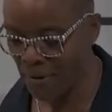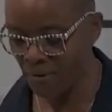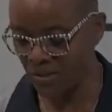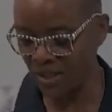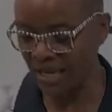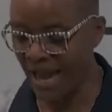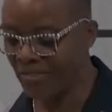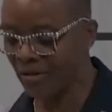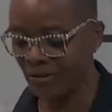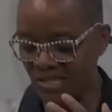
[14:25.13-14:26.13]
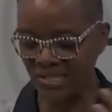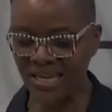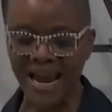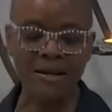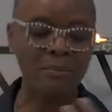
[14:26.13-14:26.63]
you to gather the
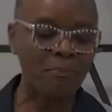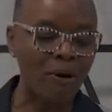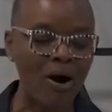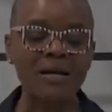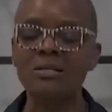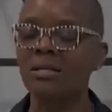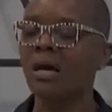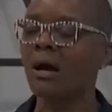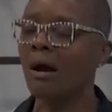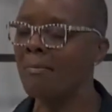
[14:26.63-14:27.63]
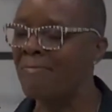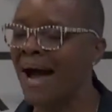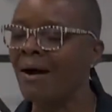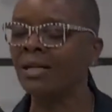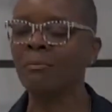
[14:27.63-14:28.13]
scattered parts
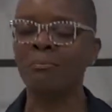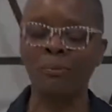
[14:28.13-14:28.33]
about and